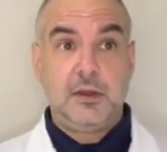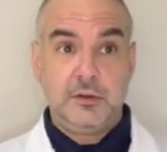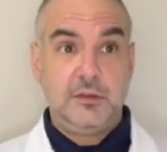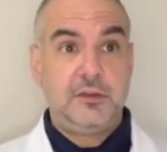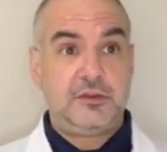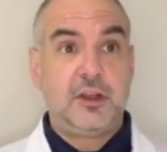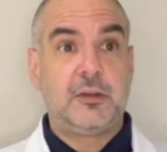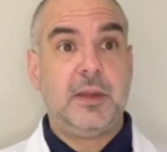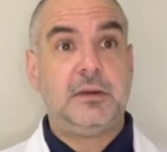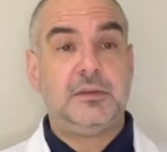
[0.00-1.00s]
under the shock
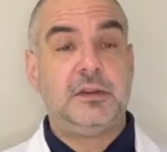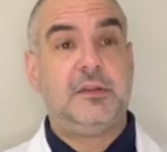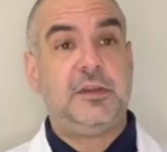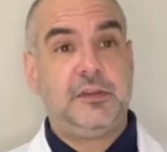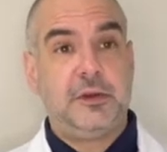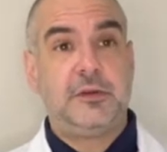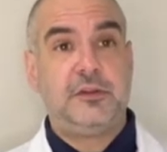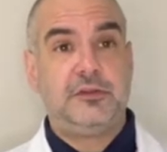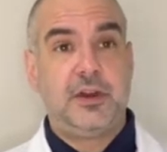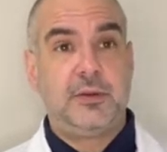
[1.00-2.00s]
mount of the synchronous
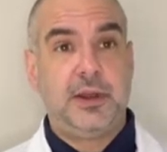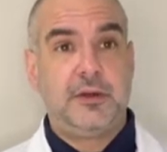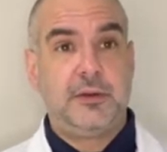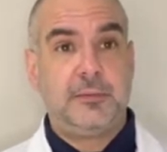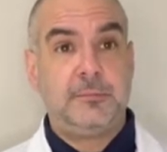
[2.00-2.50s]
generator.